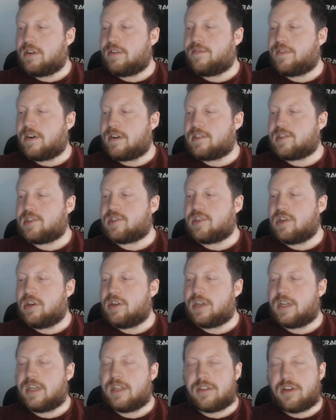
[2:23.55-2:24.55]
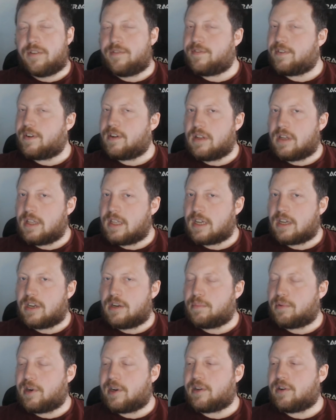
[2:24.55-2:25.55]
very sturdy, don't feel like they're going to
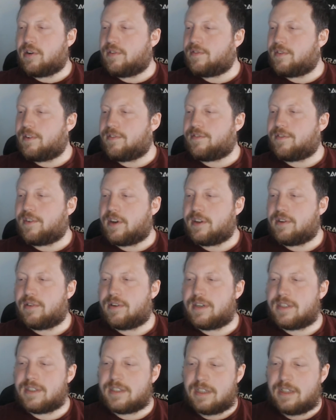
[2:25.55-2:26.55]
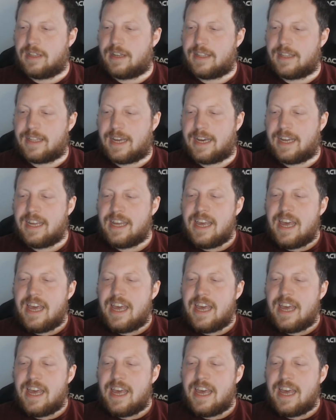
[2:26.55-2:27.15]
break off in a fight or anything like that.